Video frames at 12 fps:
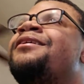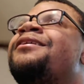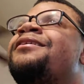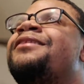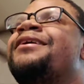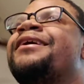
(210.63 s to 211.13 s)

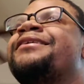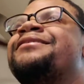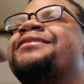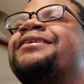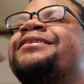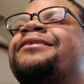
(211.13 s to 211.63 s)
the
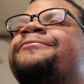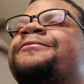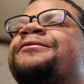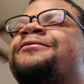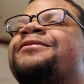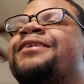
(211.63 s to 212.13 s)

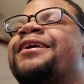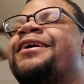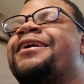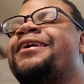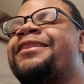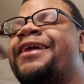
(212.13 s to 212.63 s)
SJWs
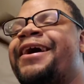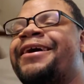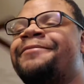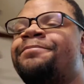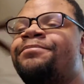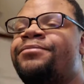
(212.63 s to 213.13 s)
saying
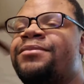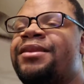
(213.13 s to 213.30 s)
that